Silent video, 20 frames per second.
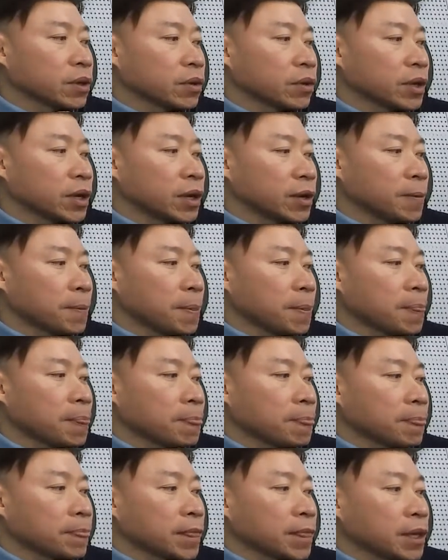Okay.
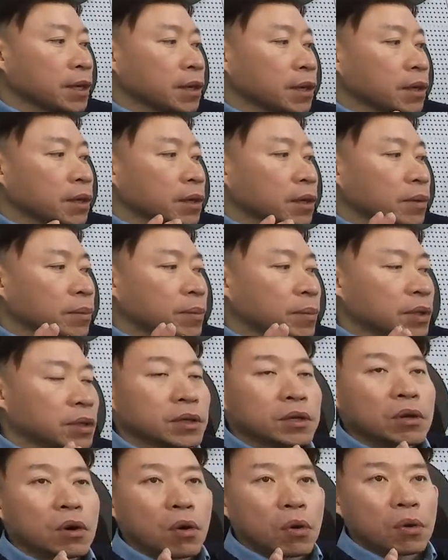
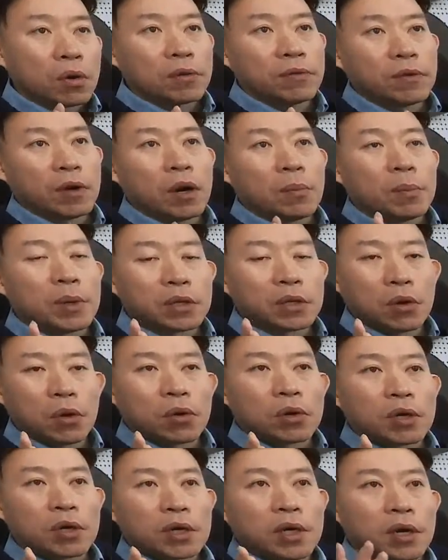But our
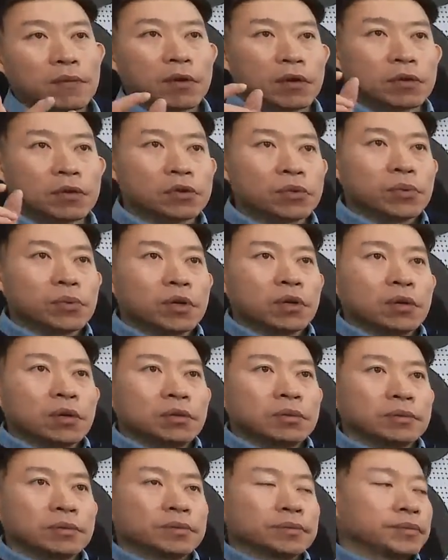convolute
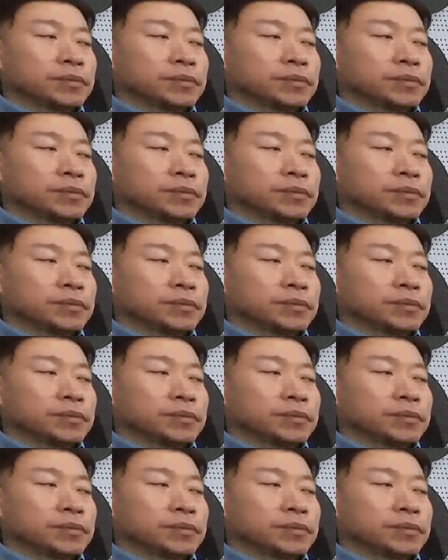wheel,